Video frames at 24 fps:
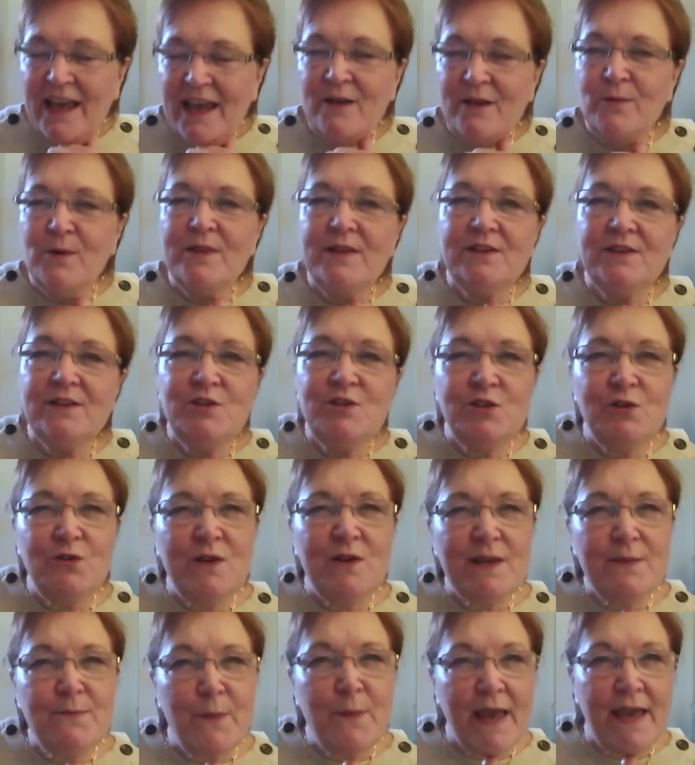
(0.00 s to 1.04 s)
Well, then
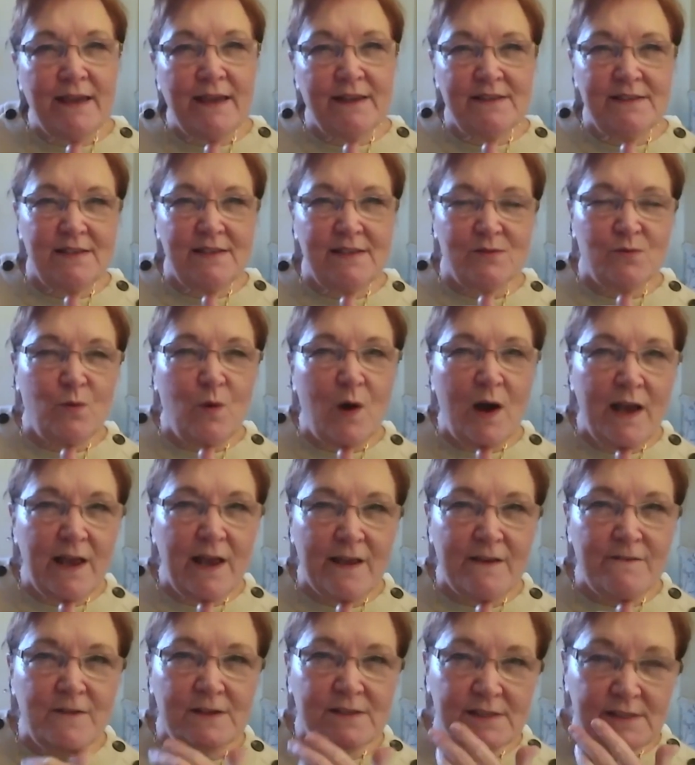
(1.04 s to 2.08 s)
Judy Banks, his
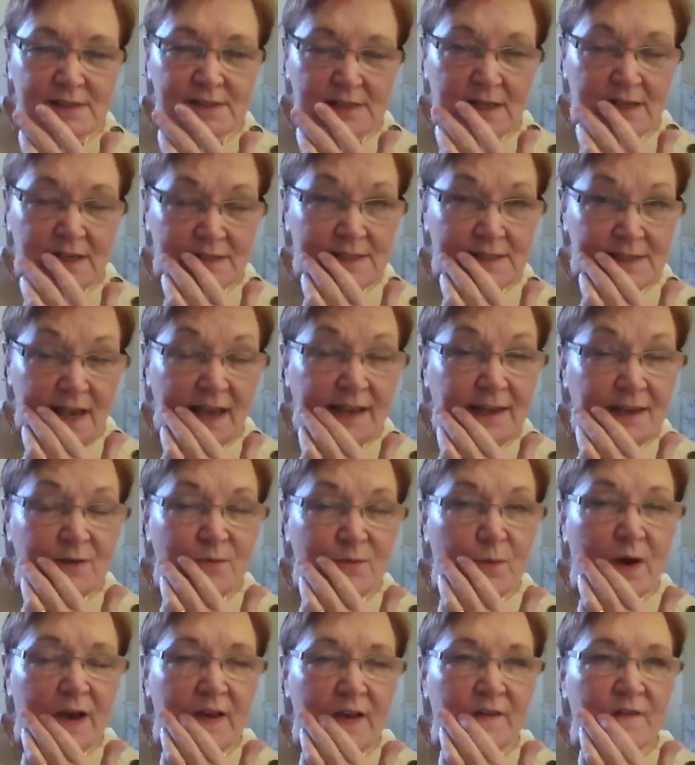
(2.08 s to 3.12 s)
wife, his second
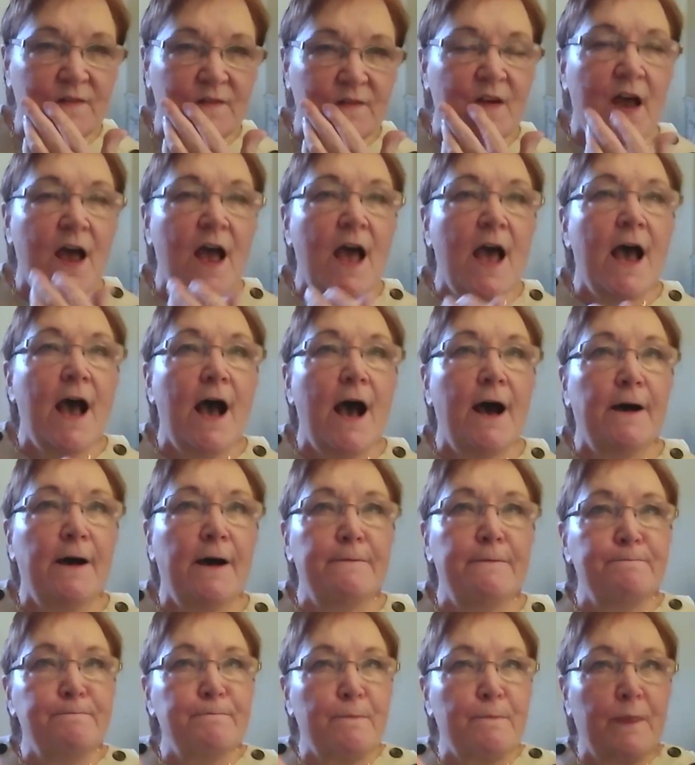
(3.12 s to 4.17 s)
wife,
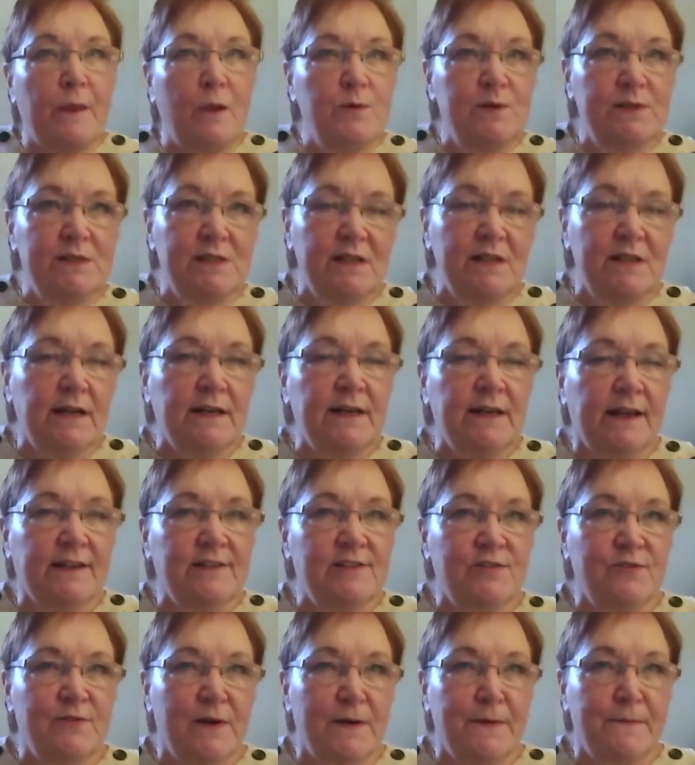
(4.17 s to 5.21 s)
was sitting next
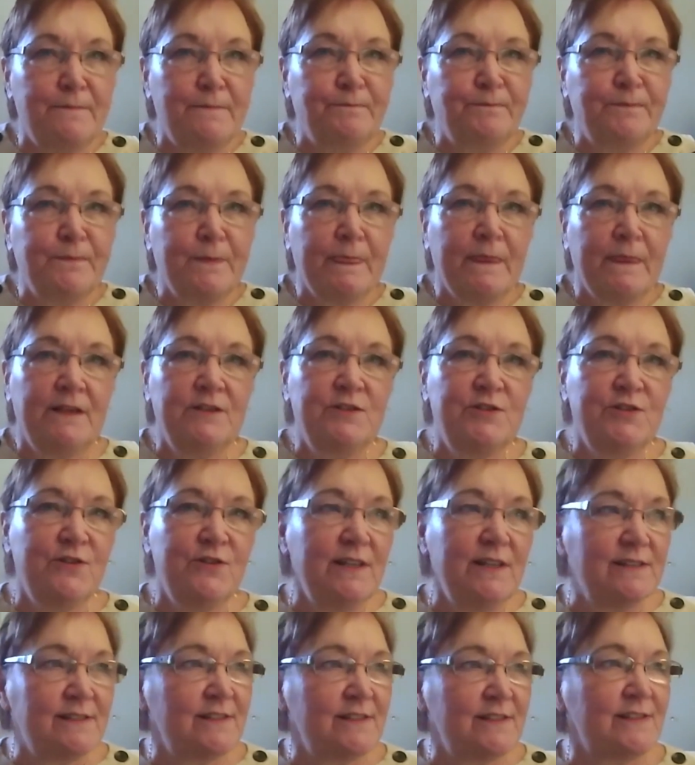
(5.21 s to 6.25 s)
to him.
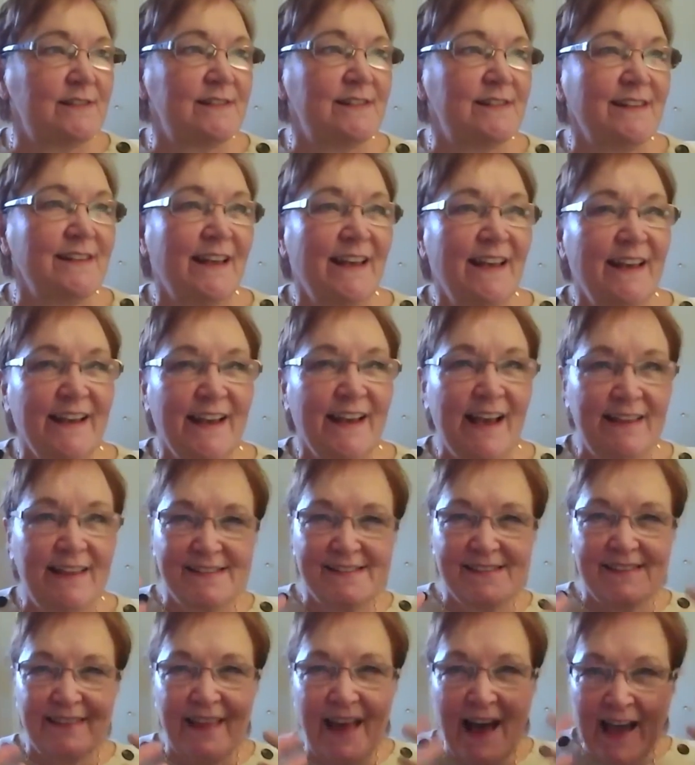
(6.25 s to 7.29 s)
Judy's just got
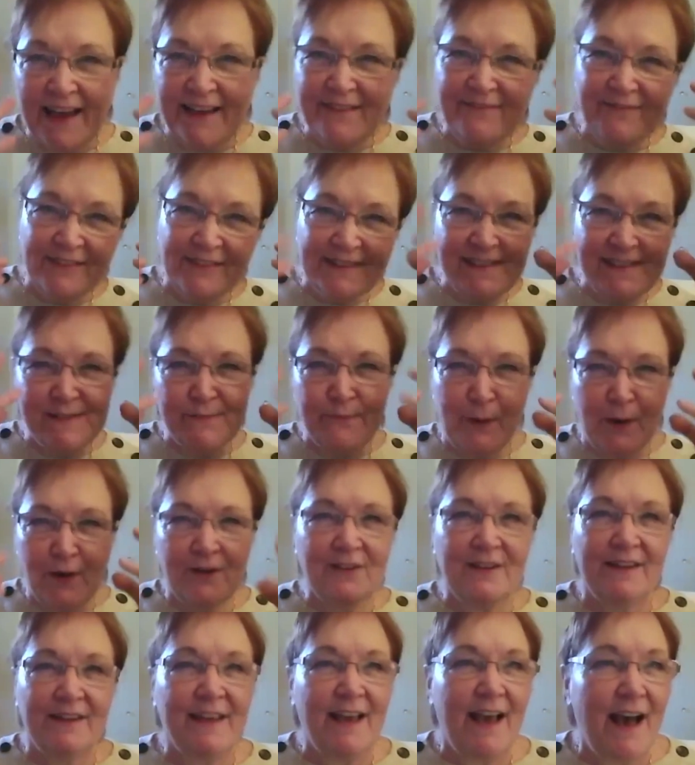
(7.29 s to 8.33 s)
this lively,
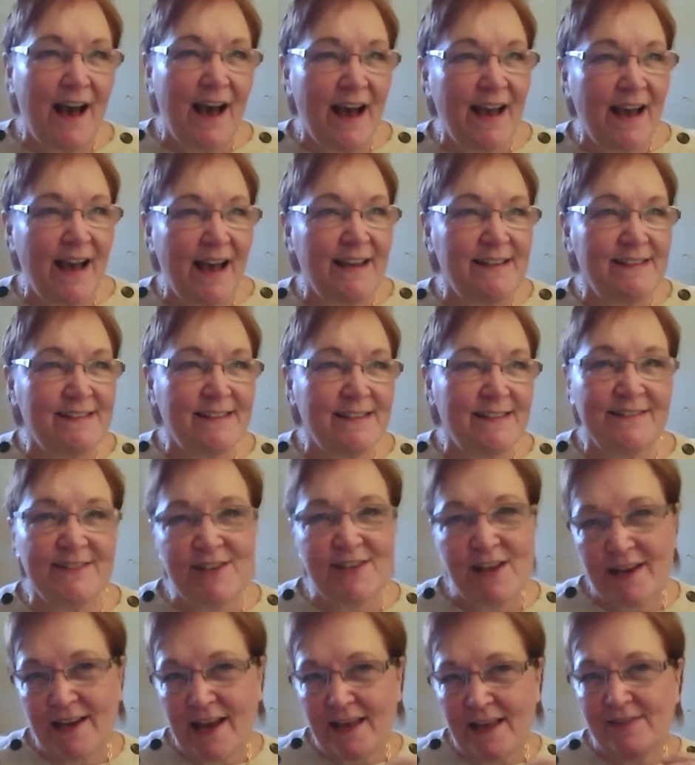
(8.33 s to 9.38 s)
sparkly eyes, and
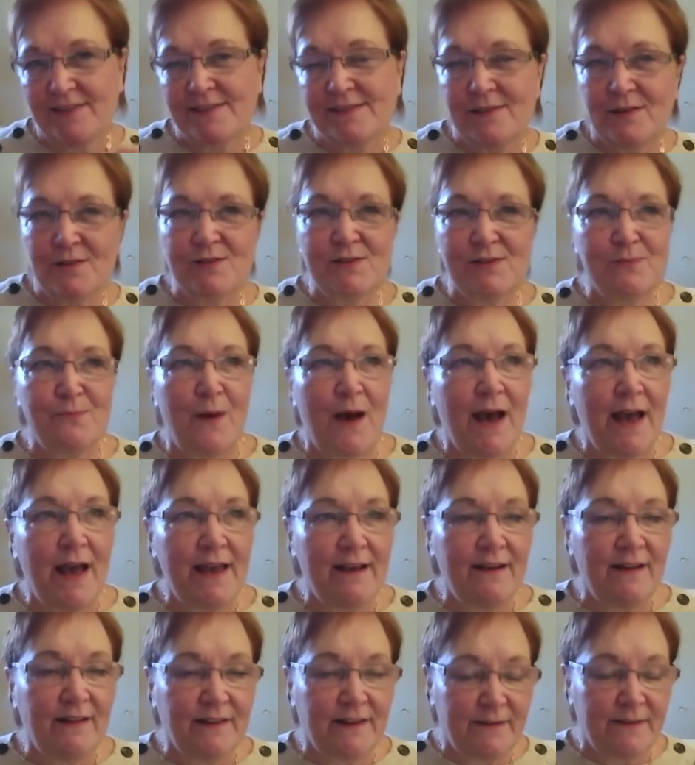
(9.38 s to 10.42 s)
she got this little
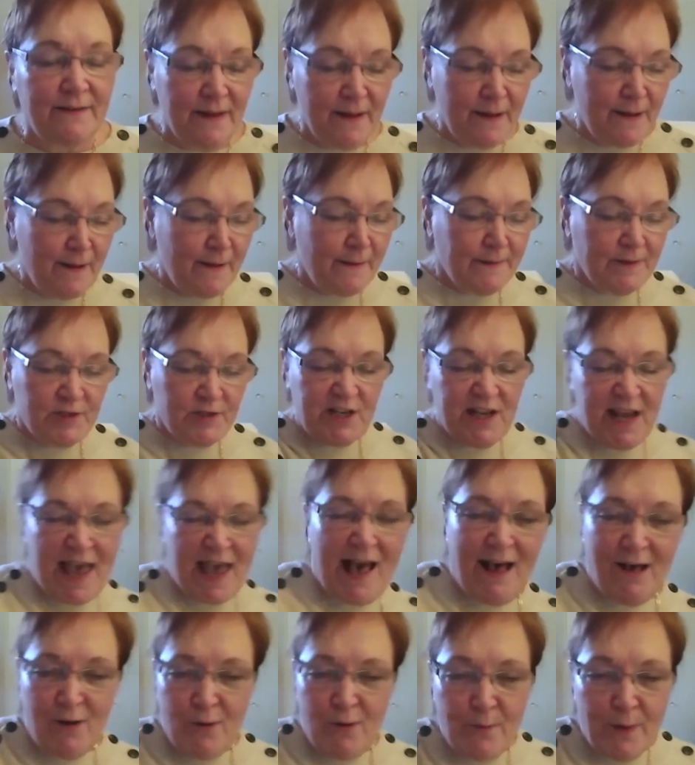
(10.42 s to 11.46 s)
smile, and she
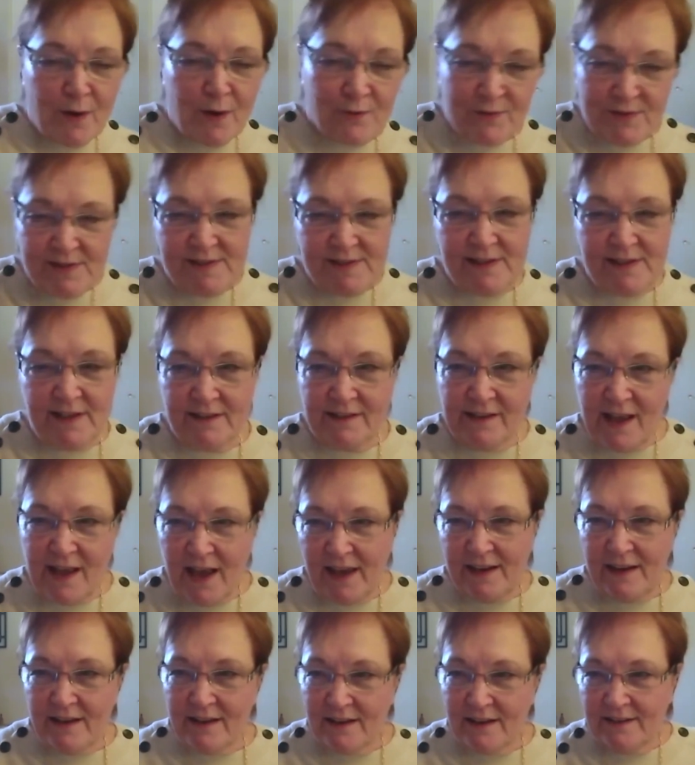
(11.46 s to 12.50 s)
elbows Sid
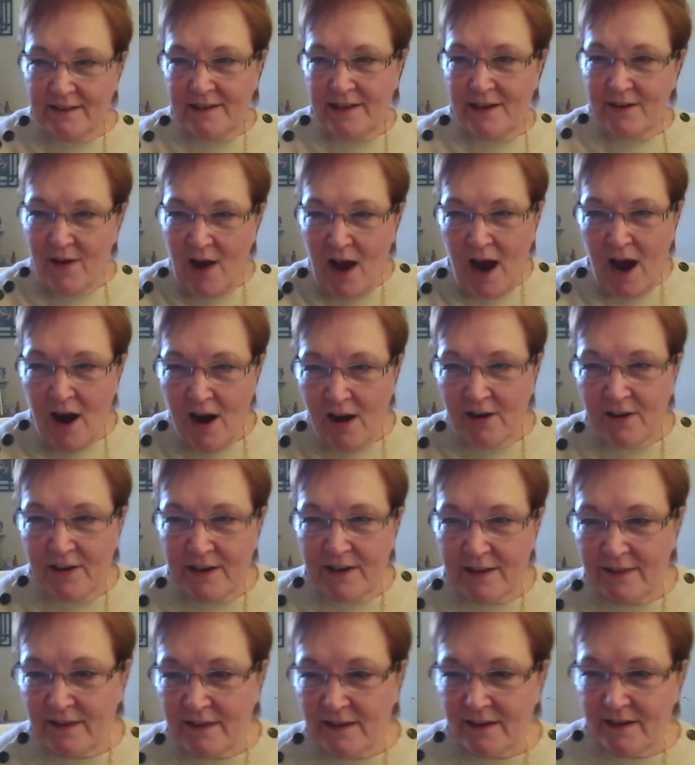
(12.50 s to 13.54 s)
kind of, you know, hard
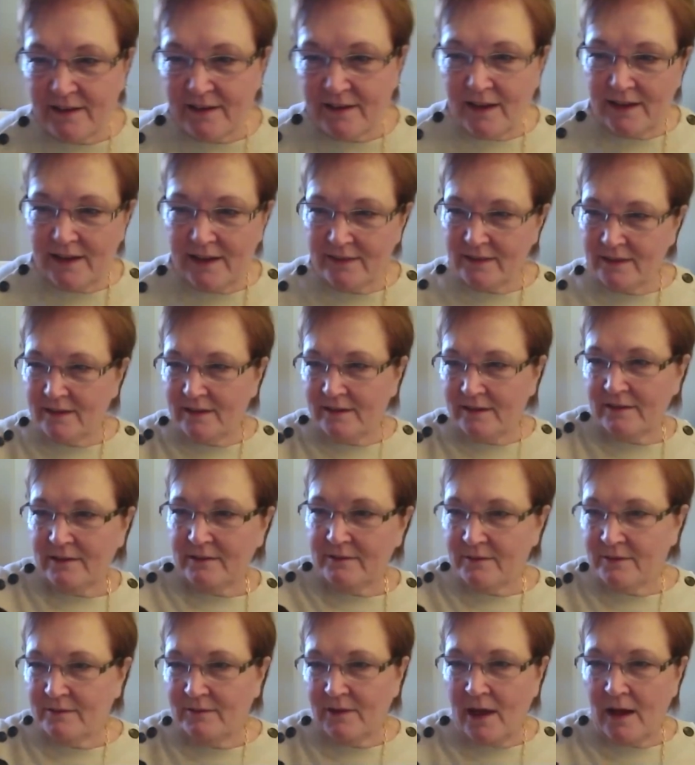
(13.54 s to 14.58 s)
in the
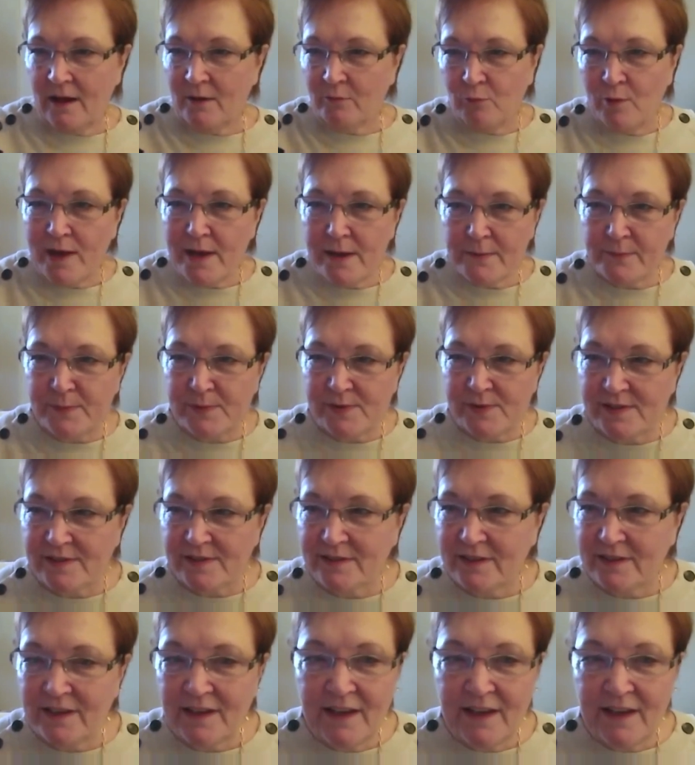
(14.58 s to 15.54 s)
ribs.